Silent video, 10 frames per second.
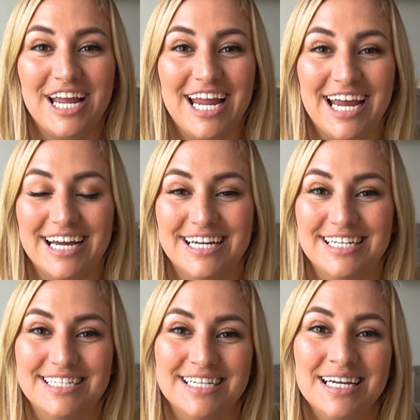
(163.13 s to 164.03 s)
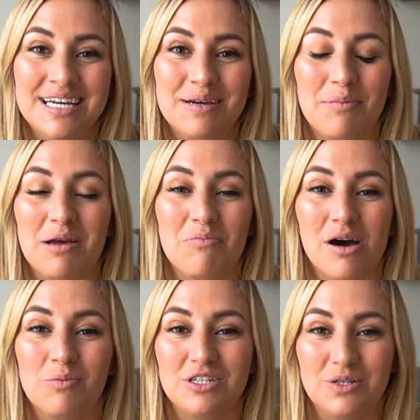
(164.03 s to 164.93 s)
And my
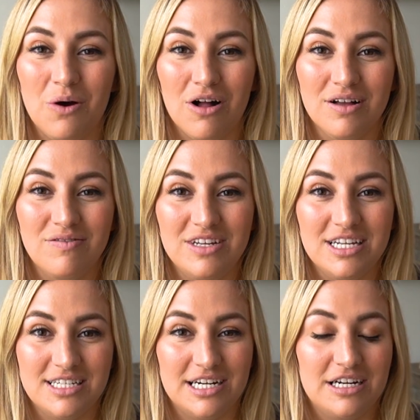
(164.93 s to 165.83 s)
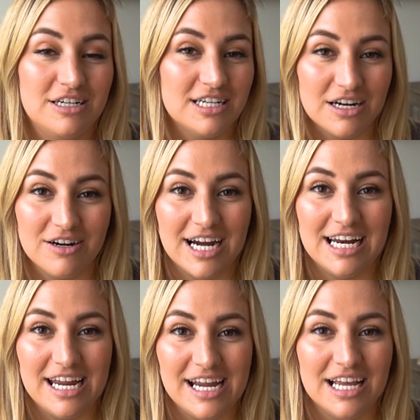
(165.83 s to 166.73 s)
mom would do all of the interior
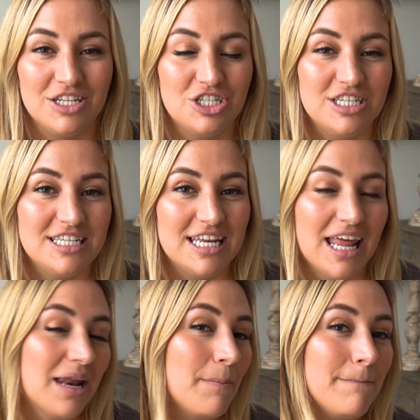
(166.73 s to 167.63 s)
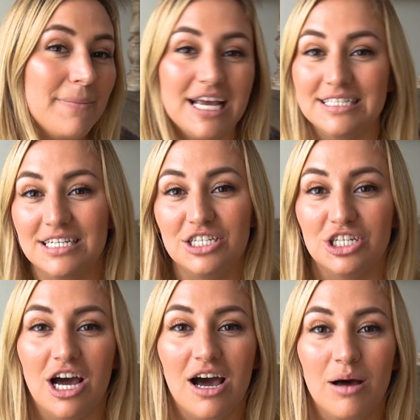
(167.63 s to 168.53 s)
decorating and she did an amazing
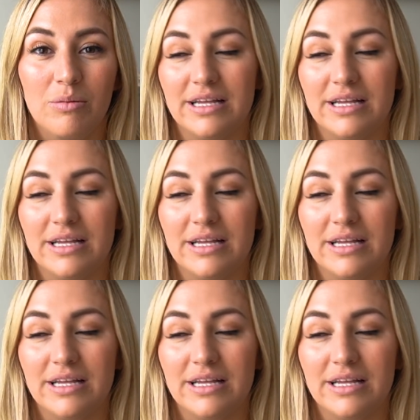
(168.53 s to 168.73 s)
job.